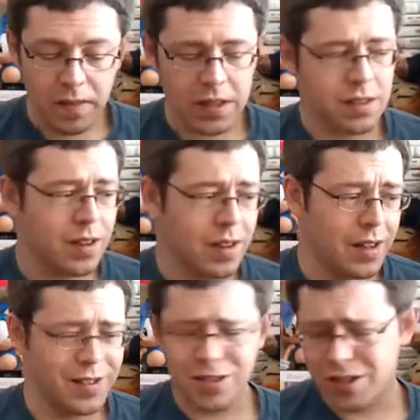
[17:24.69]
That's kind
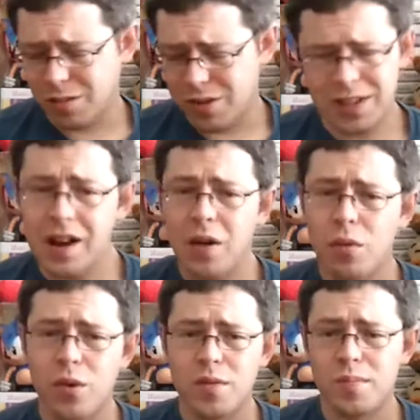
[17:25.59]
of like just some Star
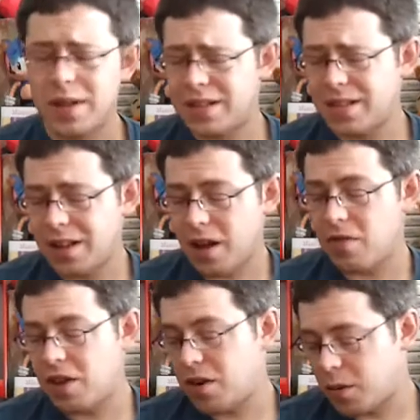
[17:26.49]
Wars bits that
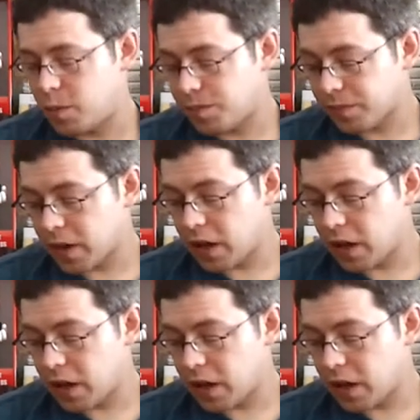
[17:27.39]
I've either